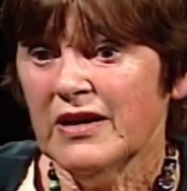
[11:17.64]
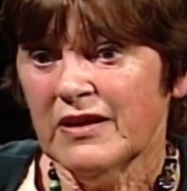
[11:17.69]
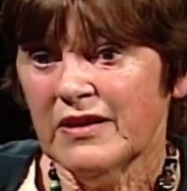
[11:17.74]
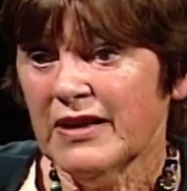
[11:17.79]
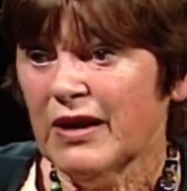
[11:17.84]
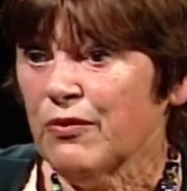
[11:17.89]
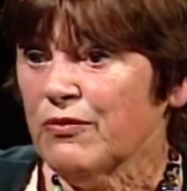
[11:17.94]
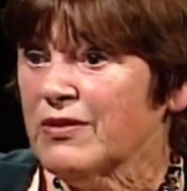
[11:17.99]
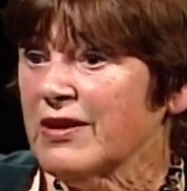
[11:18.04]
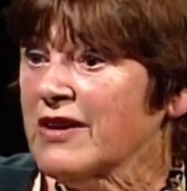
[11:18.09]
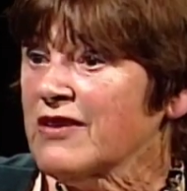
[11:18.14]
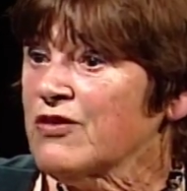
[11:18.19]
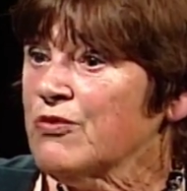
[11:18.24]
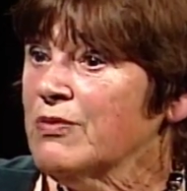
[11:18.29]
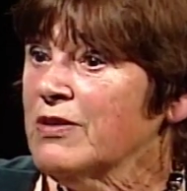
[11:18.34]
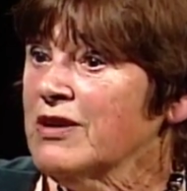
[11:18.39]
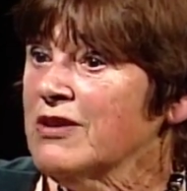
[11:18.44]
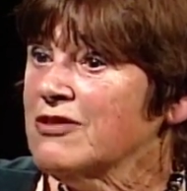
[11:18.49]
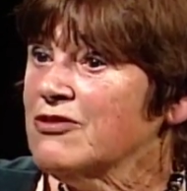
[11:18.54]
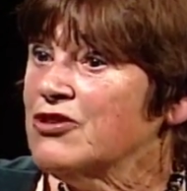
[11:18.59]
Now, next
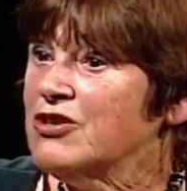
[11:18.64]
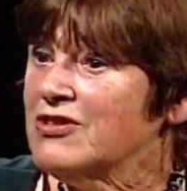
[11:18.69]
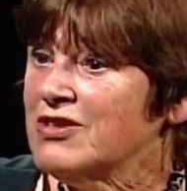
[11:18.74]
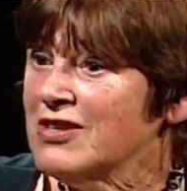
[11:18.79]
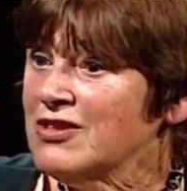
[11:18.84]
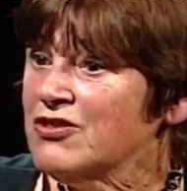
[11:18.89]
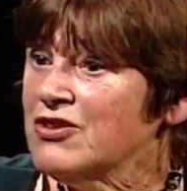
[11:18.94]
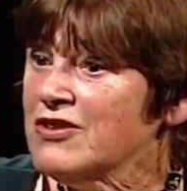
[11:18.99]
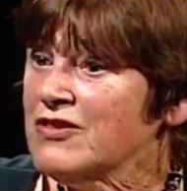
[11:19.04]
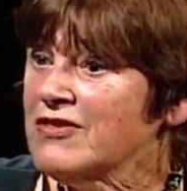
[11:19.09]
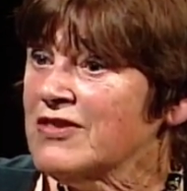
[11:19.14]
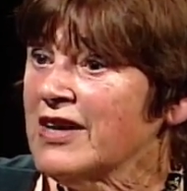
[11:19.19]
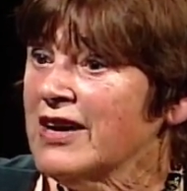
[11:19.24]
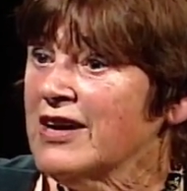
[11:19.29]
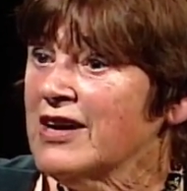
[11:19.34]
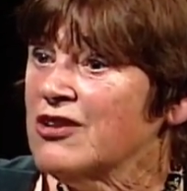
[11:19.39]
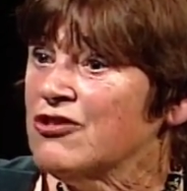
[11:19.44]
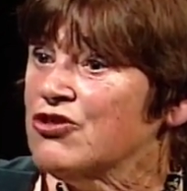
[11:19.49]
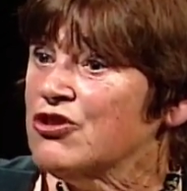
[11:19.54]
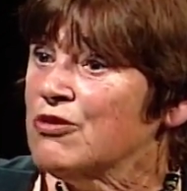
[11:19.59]
week, she did just that,
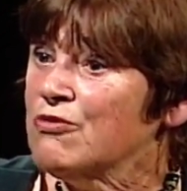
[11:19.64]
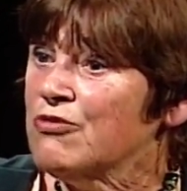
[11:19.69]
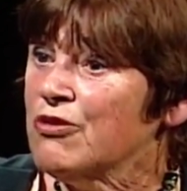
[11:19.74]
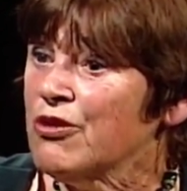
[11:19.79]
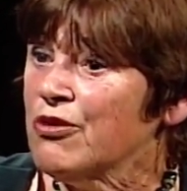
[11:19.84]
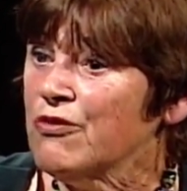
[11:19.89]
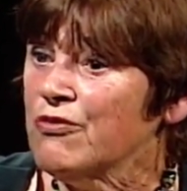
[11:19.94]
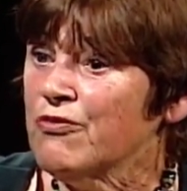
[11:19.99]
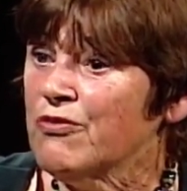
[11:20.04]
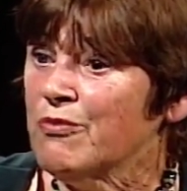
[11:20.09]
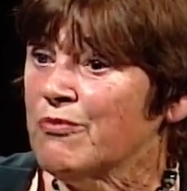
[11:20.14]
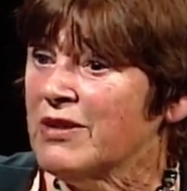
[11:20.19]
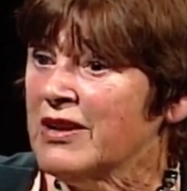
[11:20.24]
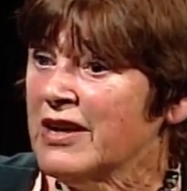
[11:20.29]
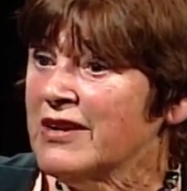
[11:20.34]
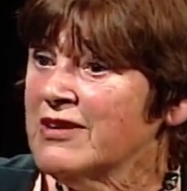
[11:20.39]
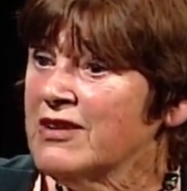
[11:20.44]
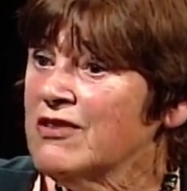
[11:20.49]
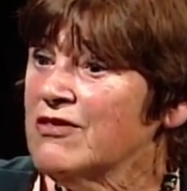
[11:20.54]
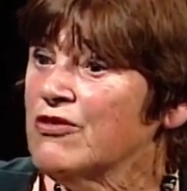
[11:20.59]
and she drove from
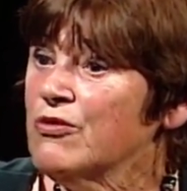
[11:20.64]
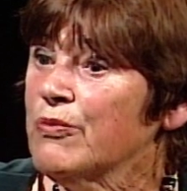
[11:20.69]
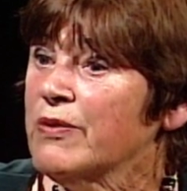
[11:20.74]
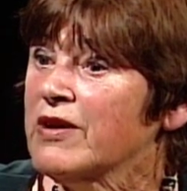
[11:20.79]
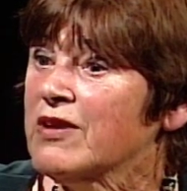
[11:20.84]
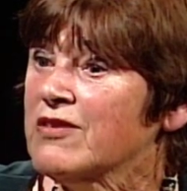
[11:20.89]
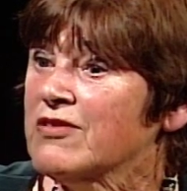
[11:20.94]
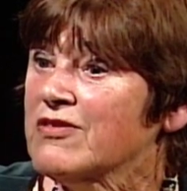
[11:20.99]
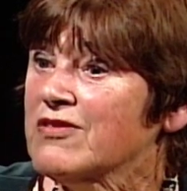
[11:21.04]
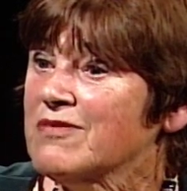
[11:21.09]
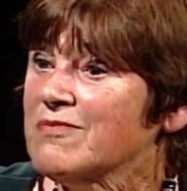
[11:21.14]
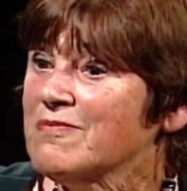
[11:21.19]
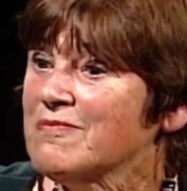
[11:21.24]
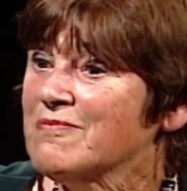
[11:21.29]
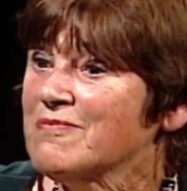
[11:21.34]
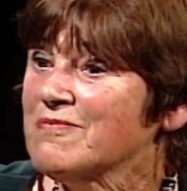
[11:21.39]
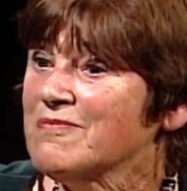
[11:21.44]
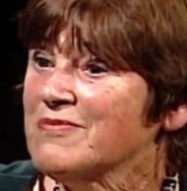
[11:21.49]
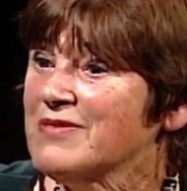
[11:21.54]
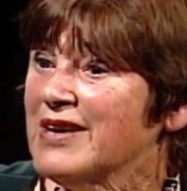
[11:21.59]
London to Wales
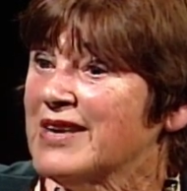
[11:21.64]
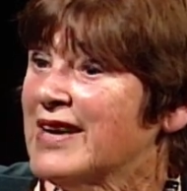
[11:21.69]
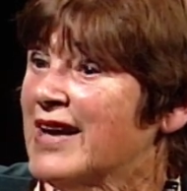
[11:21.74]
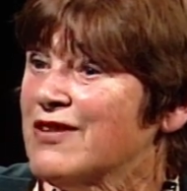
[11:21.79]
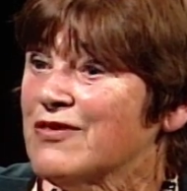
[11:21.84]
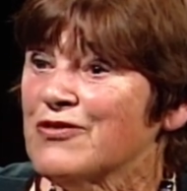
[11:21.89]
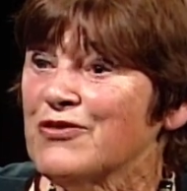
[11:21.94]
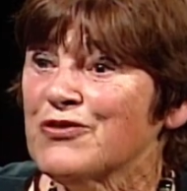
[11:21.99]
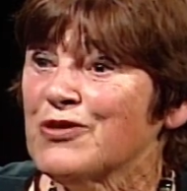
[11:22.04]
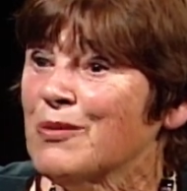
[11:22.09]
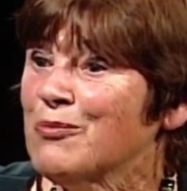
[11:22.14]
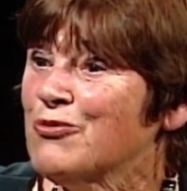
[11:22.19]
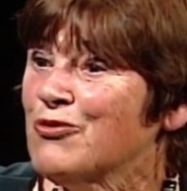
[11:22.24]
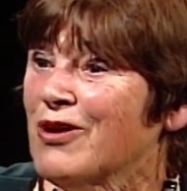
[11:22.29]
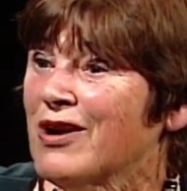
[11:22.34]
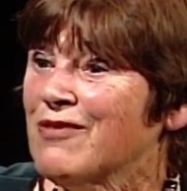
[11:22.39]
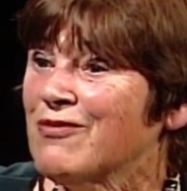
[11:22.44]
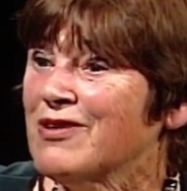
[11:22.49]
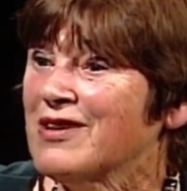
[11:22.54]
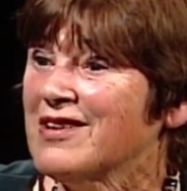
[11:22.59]
and hasn't stopped
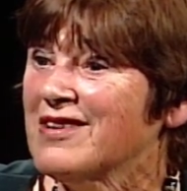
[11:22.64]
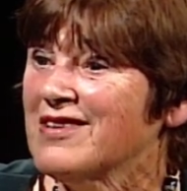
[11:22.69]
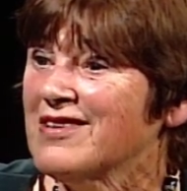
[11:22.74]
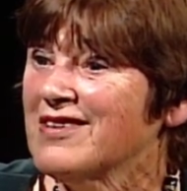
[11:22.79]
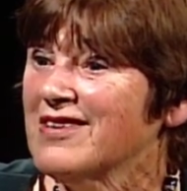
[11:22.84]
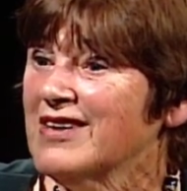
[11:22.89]
driving,